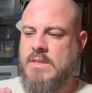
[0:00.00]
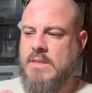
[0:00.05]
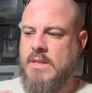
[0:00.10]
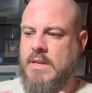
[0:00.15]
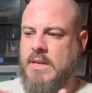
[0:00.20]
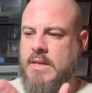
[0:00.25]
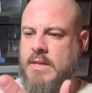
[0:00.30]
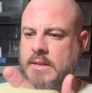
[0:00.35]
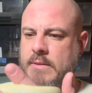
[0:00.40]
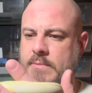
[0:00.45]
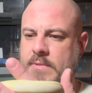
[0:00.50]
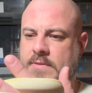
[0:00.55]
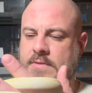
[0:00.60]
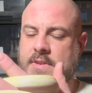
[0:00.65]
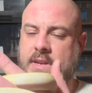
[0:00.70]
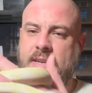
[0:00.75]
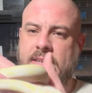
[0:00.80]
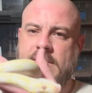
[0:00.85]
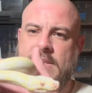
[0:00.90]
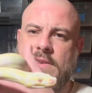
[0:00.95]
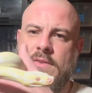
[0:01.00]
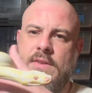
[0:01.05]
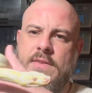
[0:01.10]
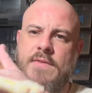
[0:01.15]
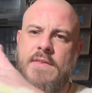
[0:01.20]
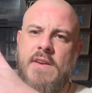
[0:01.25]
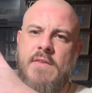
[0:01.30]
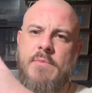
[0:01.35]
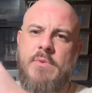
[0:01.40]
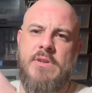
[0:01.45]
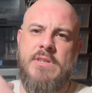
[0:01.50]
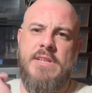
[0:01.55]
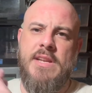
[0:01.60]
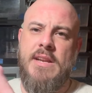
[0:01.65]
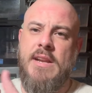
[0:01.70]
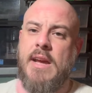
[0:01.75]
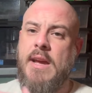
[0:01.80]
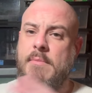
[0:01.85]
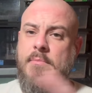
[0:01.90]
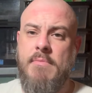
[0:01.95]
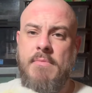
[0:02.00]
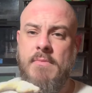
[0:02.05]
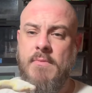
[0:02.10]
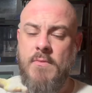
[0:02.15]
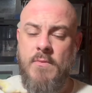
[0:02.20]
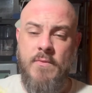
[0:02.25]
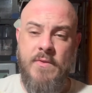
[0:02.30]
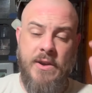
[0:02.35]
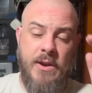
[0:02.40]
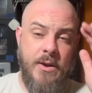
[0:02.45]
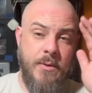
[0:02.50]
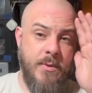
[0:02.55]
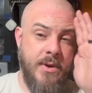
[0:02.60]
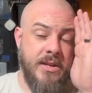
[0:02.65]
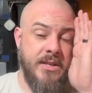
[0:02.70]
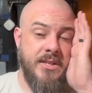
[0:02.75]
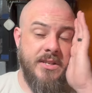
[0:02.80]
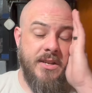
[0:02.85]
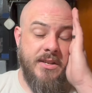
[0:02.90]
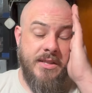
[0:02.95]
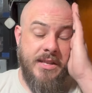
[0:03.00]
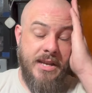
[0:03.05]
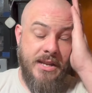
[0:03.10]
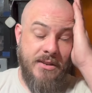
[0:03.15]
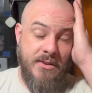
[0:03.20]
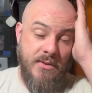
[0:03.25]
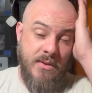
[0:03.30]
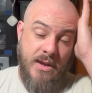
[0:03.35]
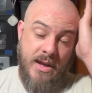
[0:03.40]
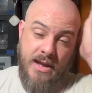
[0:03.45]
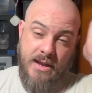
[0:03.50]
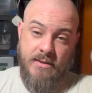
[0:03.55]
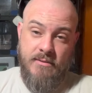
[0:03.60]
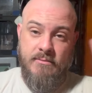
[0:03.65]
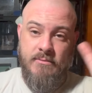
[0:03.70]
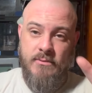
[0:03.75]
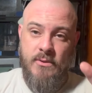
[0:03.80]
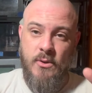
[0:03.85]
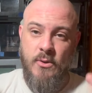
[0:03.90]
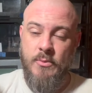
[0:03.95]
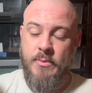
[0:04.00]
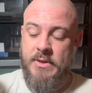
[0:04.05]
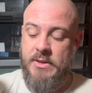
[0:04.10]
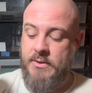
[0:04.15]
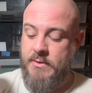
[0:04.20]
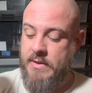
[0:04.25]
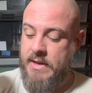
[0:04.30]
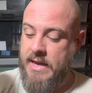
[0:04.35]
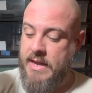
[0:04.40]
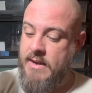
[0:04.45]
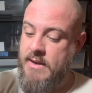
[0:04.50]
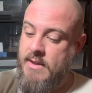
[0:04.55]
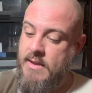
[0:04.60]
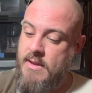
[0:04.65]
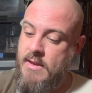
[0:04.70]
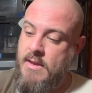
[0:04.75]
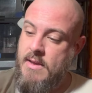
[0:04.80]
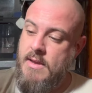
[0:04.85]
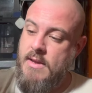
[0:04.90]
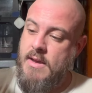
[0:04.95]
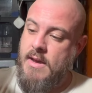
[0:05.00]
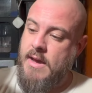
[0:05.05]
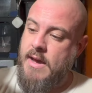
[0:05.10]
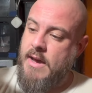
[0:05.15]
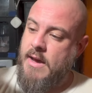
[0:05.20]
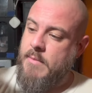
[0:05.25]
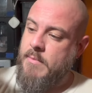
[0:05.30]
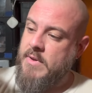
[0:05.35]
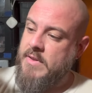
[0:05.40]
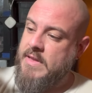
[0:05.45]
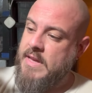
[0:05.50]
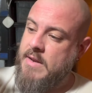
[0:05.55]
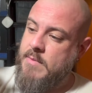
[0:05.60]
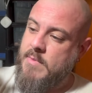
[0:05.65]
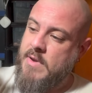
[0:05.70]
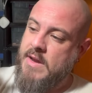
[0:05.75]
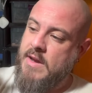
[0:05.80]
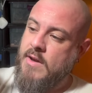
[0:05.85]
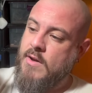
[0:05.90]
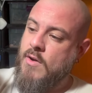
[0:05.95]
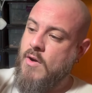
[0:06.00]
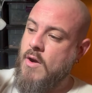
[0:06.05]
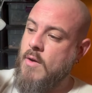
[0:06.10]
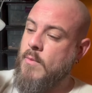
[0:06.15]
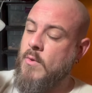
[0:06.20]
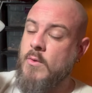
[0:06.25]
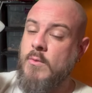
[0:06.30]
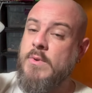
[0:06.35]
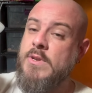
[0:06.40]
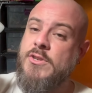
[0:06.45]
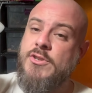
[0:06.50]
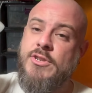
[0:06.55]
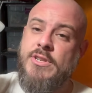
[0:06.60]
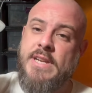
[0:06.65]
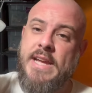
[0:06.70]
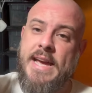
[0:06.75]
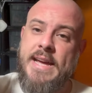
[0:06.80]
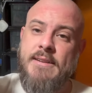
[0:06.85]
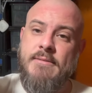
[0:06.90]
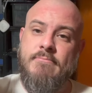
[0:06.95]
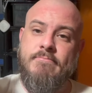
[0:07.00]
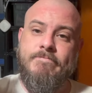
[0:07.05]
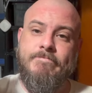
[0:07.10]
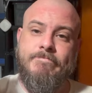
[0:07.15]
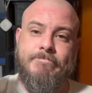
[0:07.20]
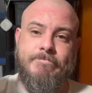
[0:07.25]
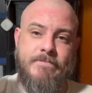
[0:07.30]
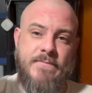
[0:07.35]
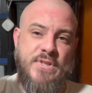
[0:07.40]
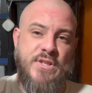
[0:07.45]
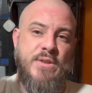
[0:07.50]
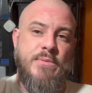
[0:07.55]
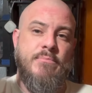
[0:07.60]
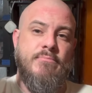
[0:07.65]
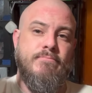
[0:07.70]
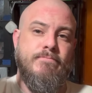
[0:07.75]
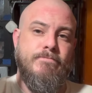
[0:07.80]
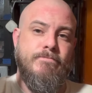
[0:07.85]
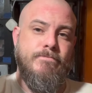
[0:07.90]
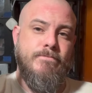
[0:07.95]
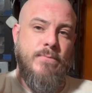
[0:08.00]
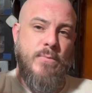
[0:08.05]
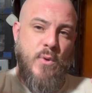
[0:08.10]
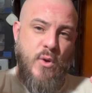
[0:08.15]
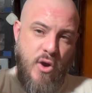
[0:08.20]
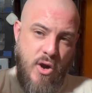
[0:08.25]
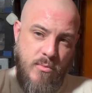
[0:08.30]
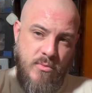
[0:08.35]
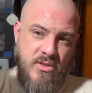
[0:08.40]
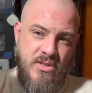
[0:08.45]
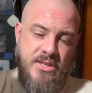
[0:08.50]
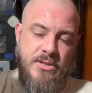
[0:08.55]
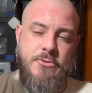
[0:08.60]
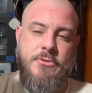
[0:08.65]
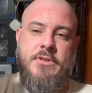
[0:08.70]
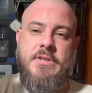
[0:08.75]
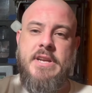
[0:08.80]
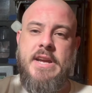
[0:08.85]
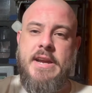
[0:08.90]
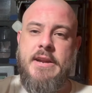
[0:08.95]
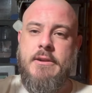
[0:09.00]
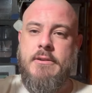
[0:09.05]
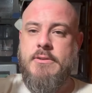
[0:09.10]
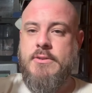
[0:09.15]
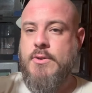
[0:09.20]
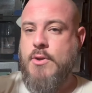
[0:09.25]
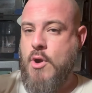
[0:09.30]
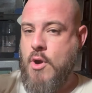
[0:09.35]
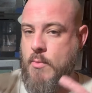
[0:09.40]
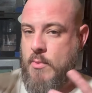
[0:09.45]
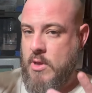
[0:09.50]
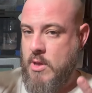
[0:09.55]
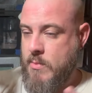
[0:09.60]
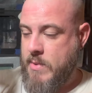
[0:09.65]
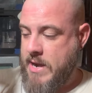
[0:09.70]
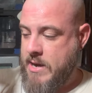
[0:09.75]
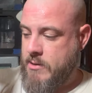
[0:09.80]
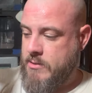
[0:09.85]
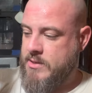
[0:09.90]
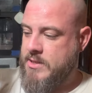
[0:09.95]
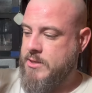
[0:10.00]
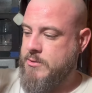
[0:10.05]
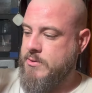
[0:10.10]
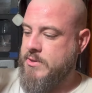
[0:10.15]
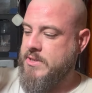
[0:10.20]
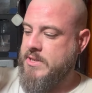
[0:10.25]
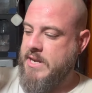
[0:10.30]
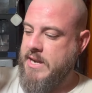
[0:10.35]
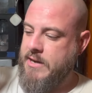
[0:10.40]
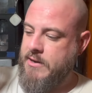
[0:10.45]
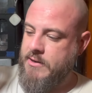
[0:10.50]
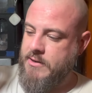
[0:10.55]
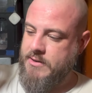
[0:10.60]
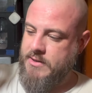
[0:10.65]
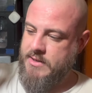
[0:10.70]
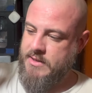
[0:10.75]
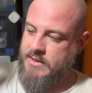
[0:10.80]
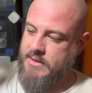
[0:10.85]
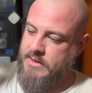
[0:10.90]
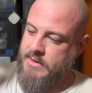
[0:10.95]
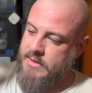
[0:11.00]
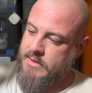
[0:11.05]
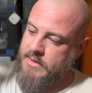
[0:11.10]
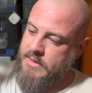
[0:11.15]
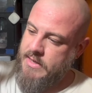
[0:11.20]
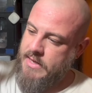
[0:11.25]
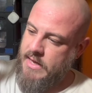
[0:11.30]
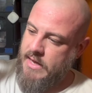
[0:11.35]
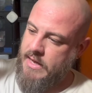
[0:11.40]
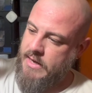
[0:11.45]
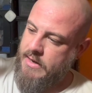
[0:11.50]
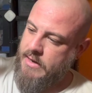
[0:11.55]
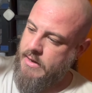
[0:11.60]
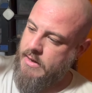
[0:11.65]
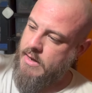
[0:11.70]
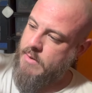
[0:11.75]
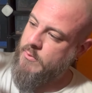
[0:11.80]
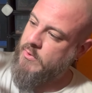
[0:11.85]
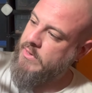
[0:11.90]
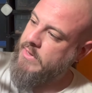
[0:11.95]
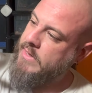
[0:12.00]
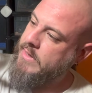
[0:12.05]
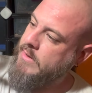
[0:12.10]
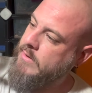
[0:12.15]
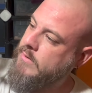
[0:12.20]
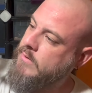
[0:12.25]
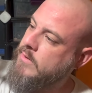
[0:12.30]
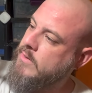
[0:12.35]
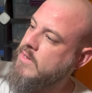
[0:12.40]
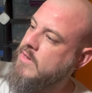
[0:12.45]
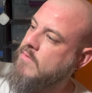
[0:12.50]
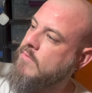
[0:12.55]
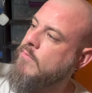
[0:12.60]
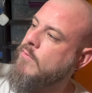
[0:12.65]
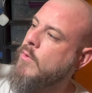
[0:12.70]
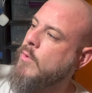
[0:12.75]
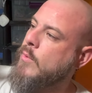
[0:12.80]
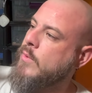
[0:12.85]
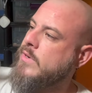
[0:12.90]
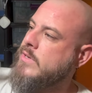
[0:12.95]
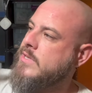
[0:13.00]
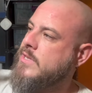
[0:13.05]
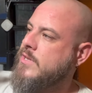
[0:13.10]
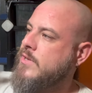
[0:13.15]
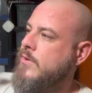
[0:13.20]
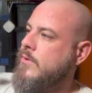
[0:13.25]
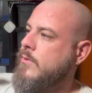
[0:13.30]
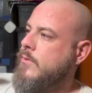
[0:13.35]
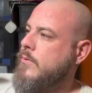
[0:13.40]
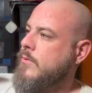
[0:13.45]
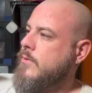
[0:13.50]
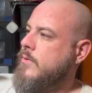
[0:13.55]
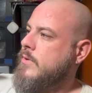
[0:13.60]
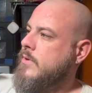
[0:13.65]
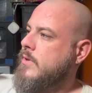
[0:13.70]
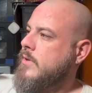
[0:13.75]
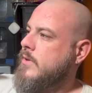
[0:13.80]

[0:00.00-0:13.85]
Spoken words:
if not 75%. I'm very rusty on that. Do not hold me to that. But then being a caramel, we should get some caramel citrus tigers, caramel albino citrus tigers, and I'm really looking forward to